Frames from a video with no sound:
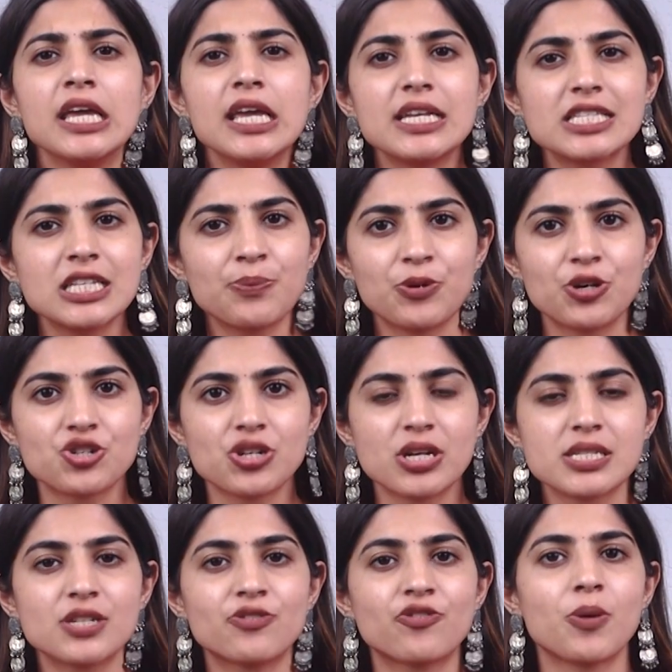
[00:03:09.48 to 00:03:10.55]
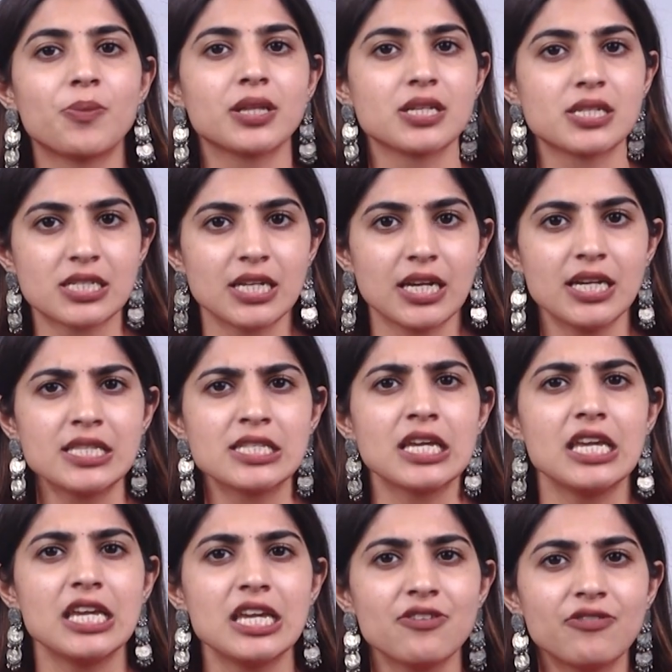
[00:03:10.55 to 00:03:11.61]
easily purchase it from other states,
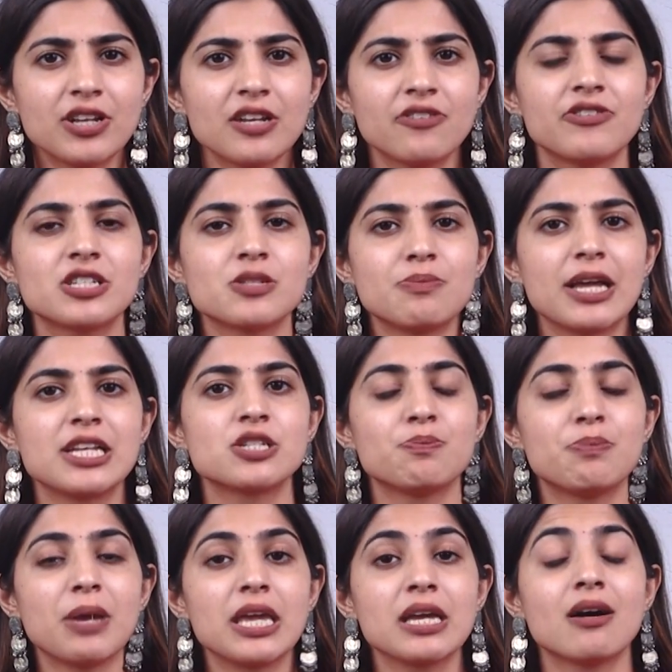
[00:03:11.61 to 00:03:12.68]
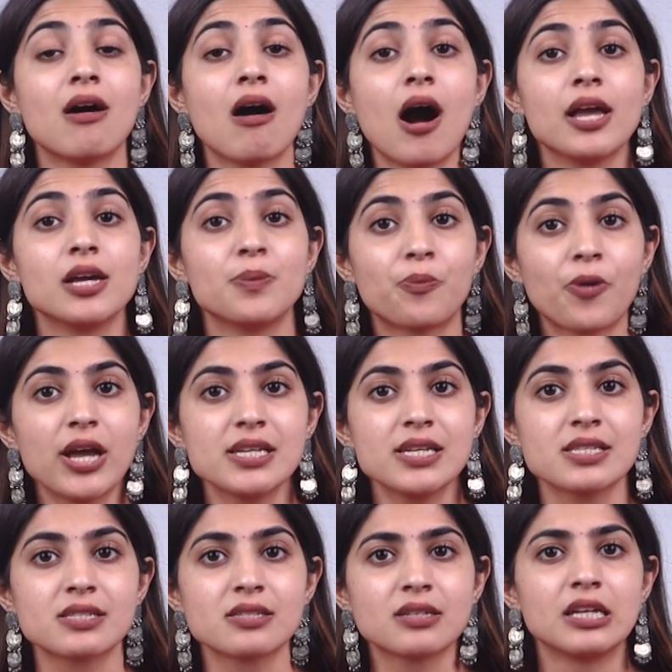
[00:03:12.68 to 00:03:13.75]
even if it meant paying a higher
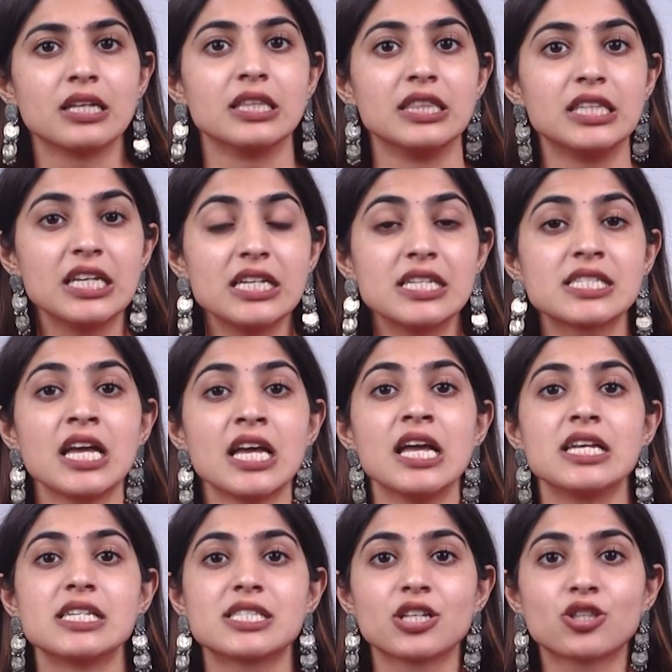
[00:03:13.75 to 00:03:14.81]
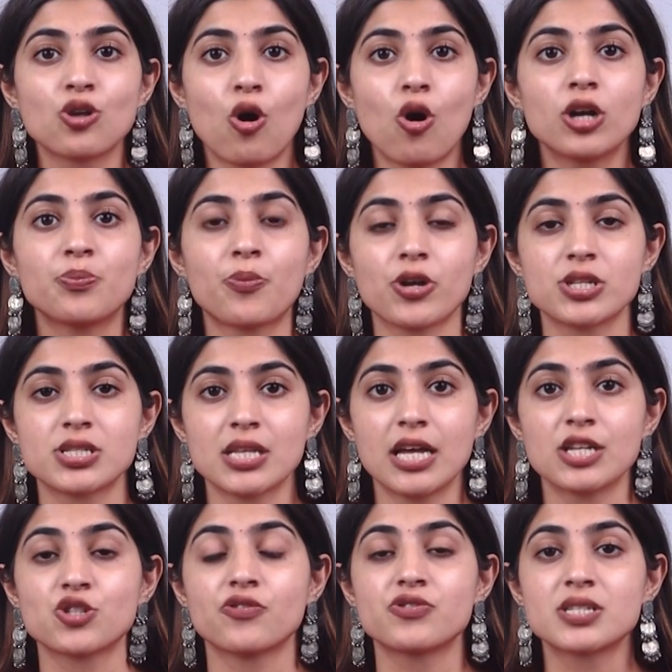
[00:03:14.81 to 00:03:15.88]
price. This is the thought
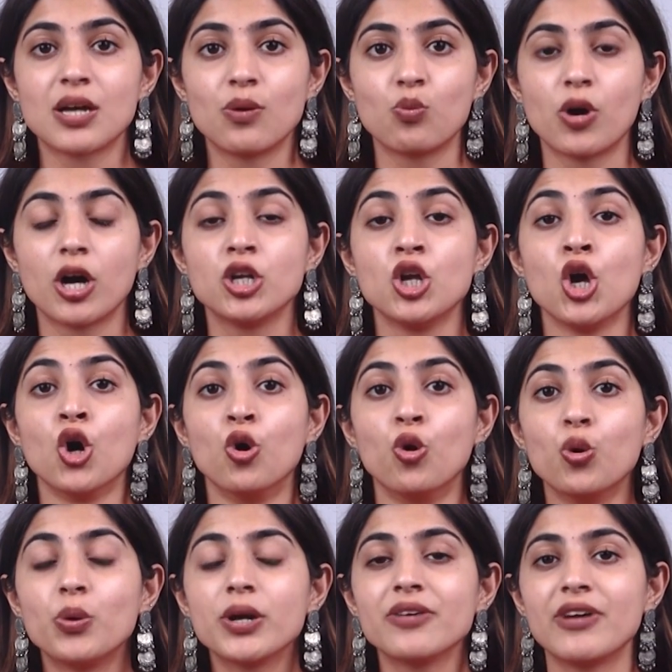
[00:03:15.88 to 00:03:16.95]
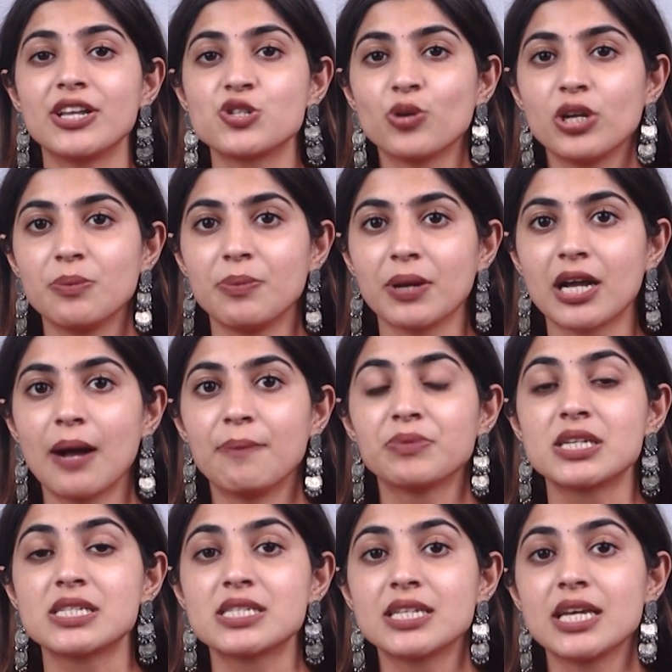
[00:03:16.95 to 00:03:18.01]
process of someone who would eventually become
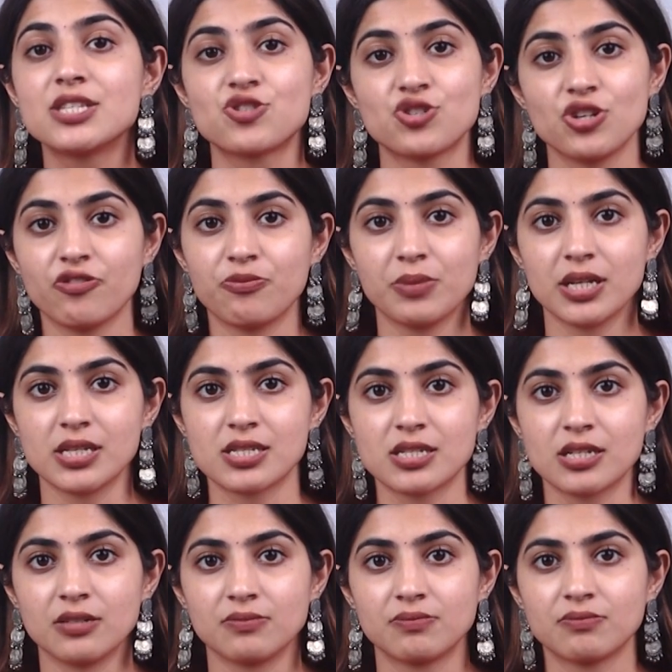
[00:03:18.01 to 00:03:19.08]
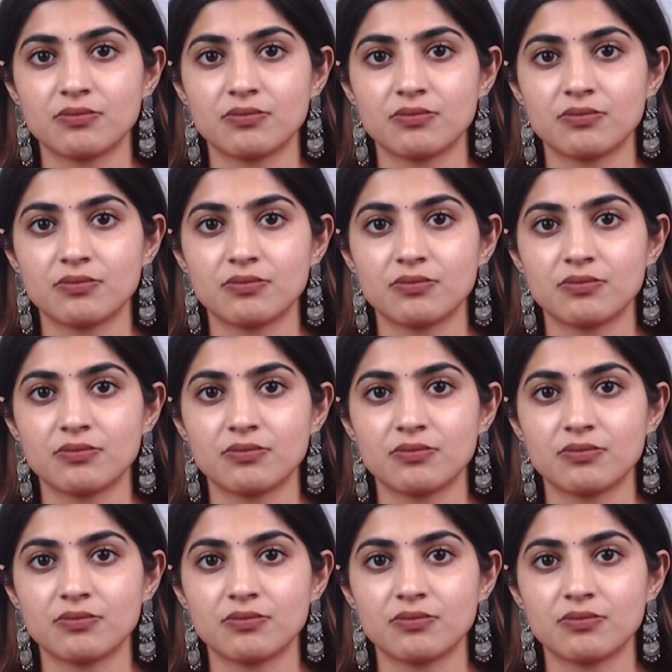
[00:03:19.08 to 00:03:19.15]
the state's chief minister,